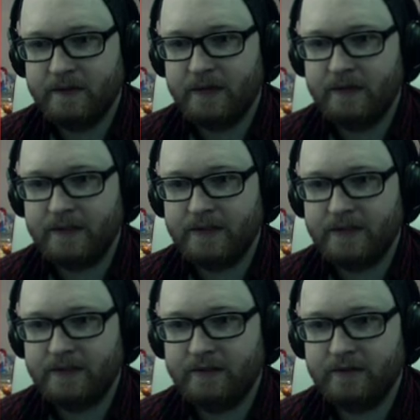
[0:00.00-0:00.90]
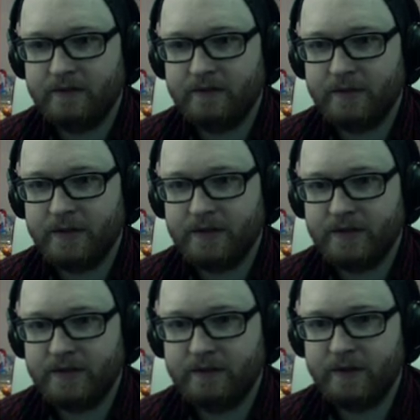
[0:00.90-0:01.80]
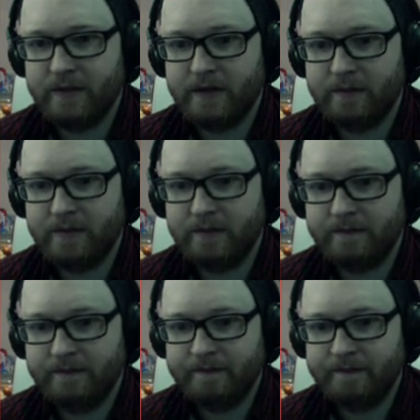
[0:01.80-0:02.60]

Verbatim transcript: Oh look, it's this door, which still won't open.